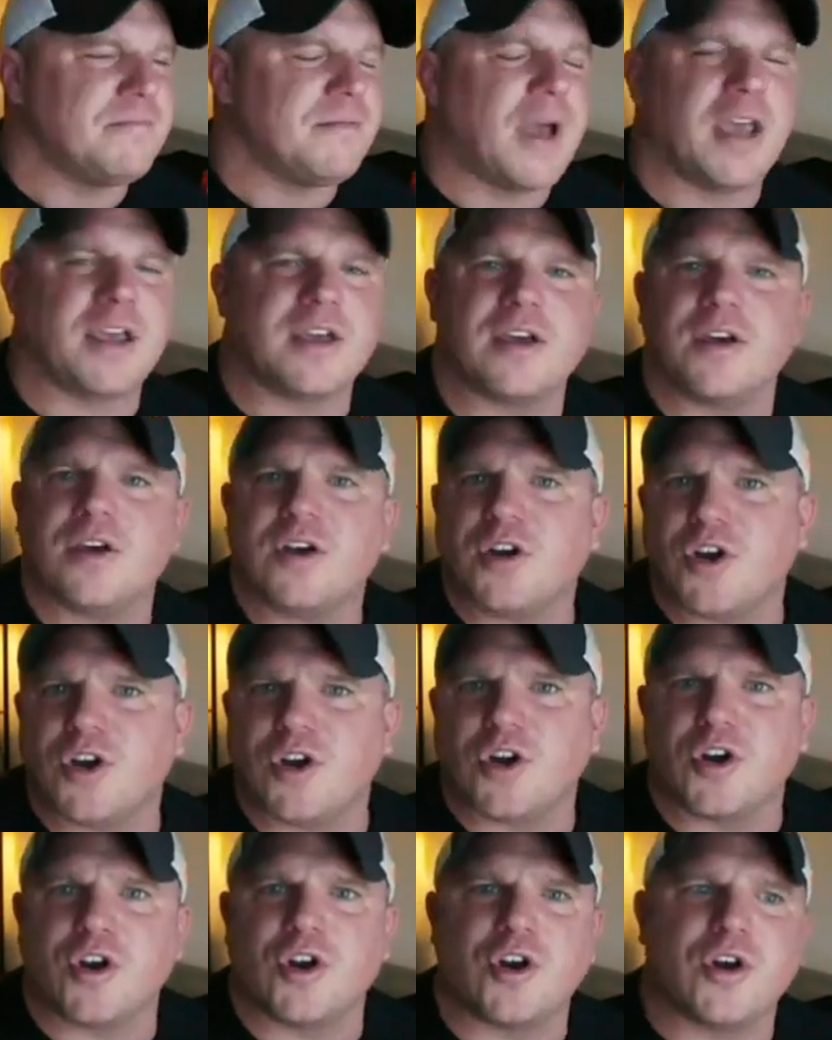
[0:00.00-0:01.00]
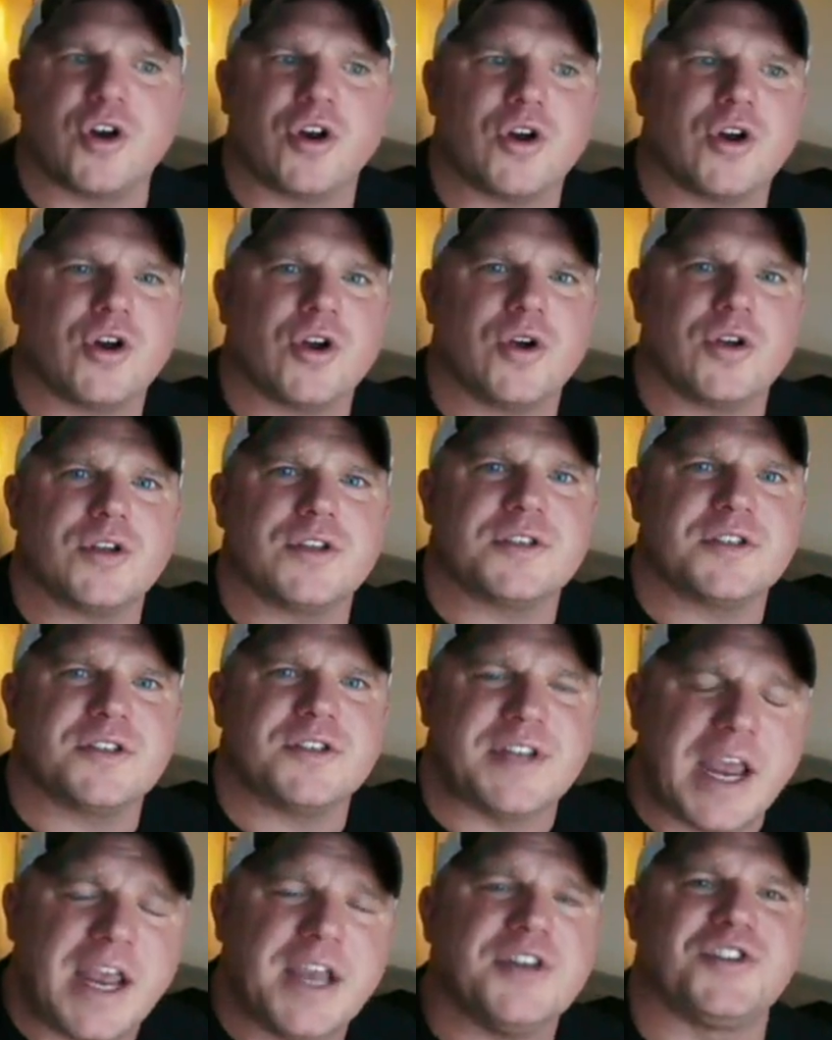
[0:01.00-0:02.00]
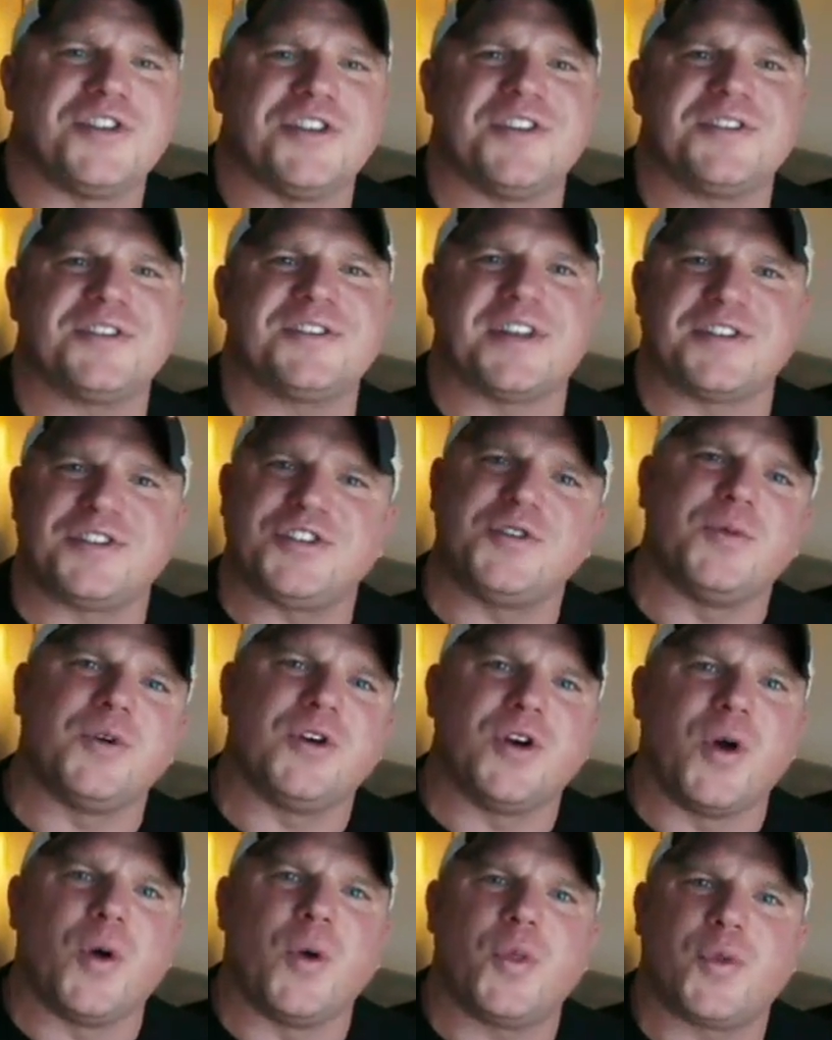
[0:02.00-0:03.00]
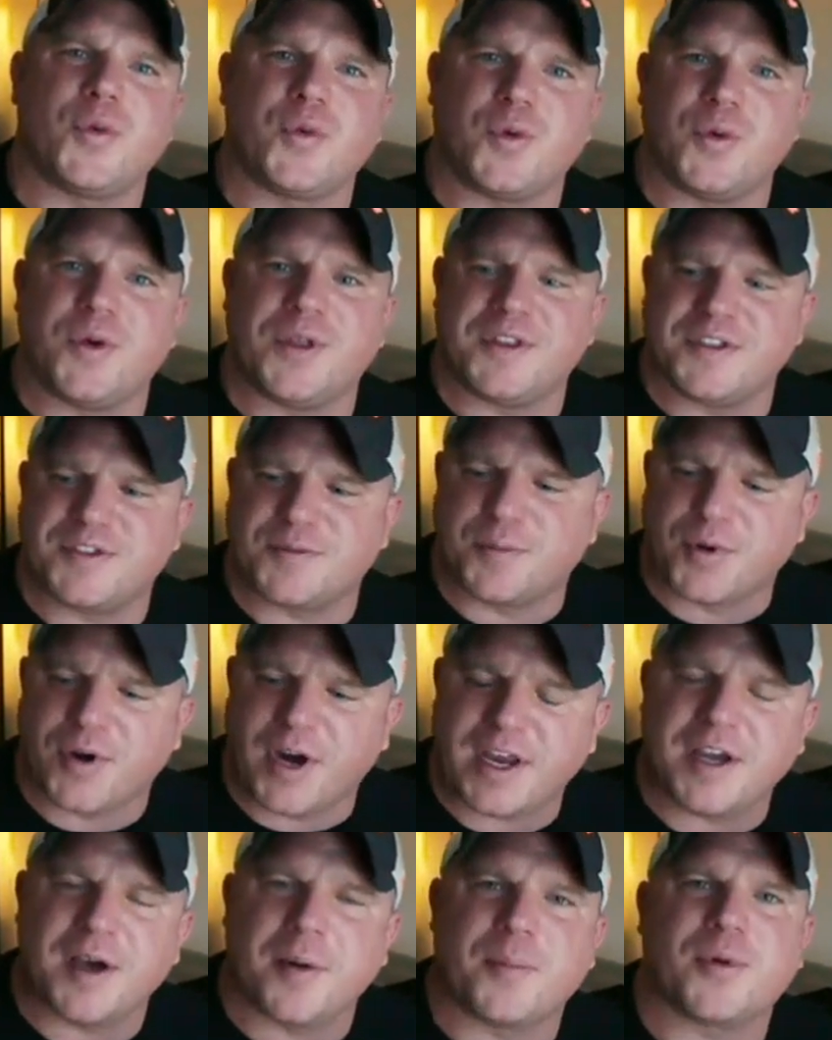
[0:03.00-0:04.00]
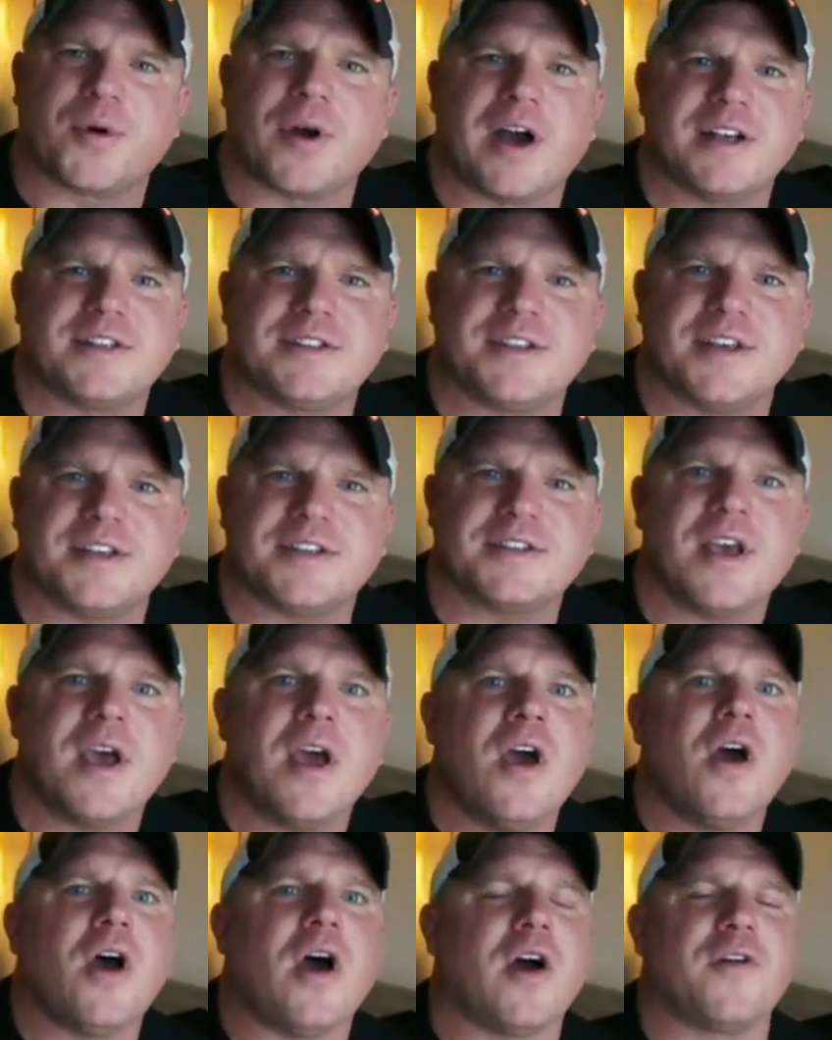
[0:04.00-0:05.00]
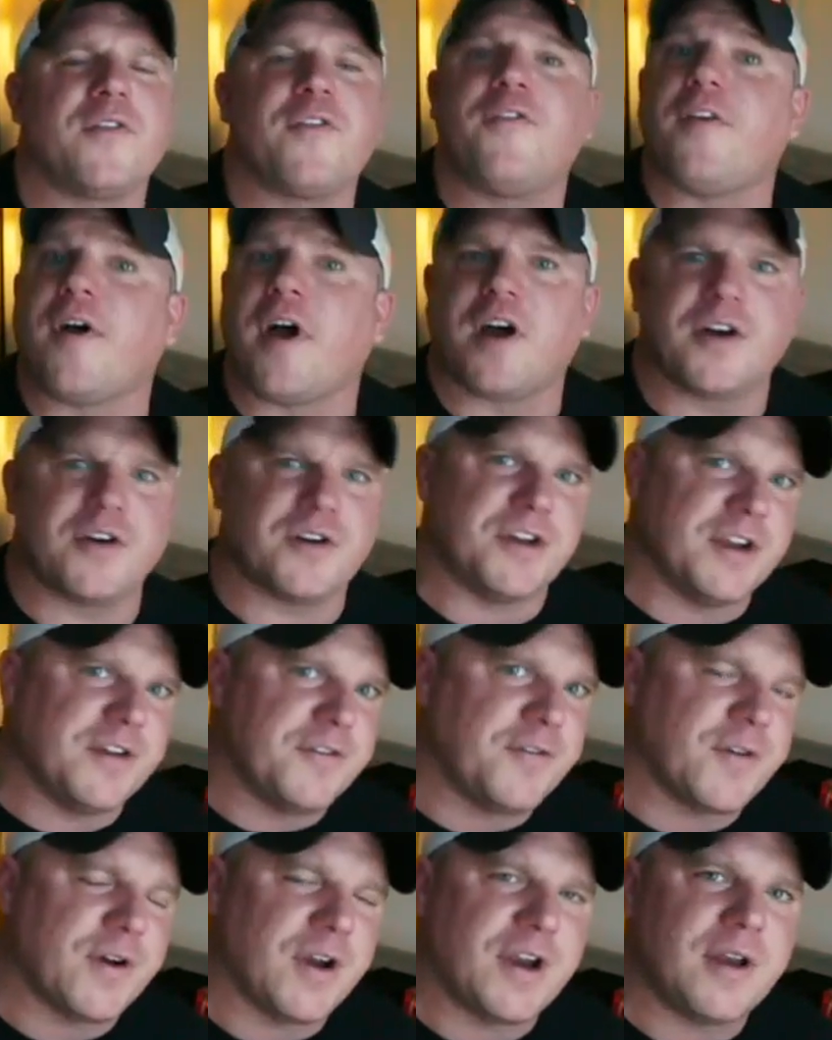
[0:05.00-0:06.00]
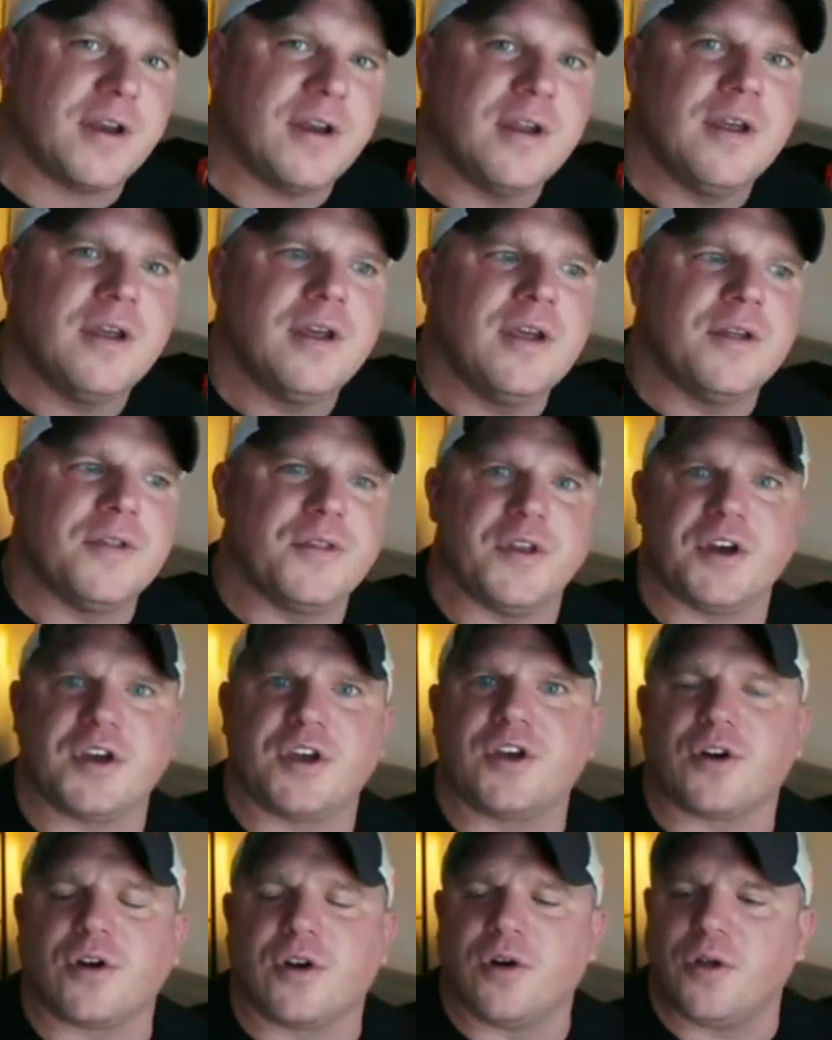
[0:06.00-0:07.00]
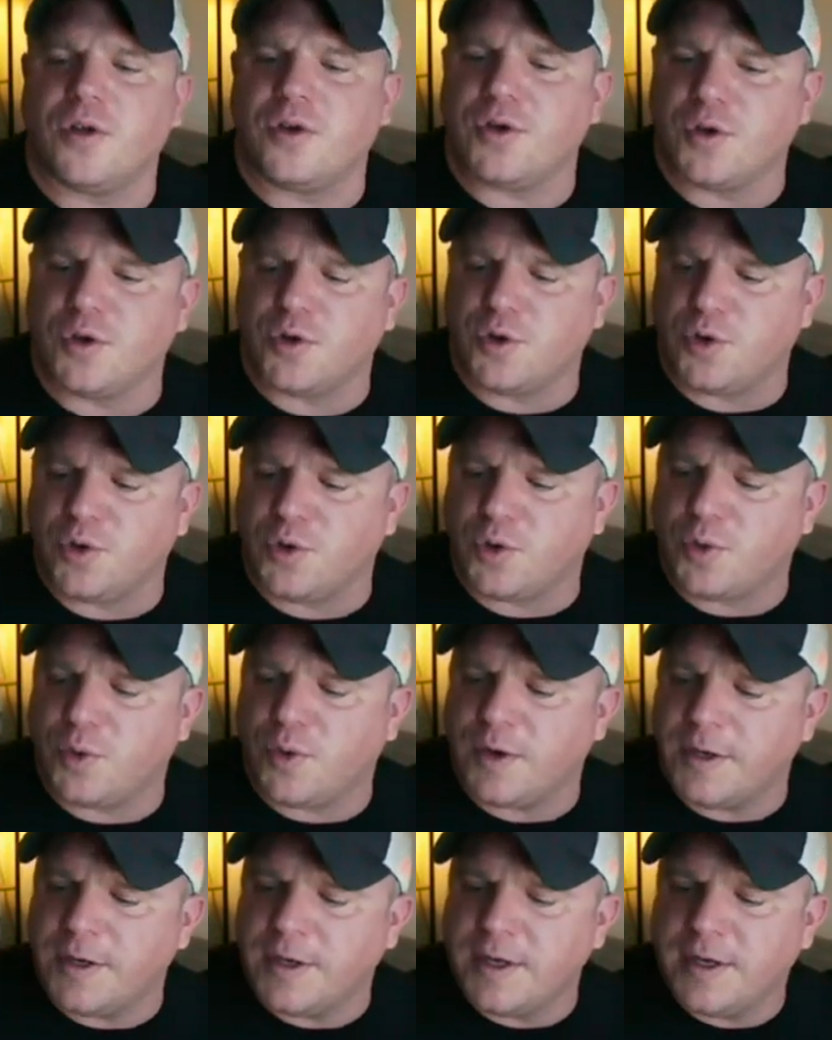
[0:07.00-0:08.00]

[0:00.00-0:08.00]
like her stages that she will go through in this breakup process are far different than a girl who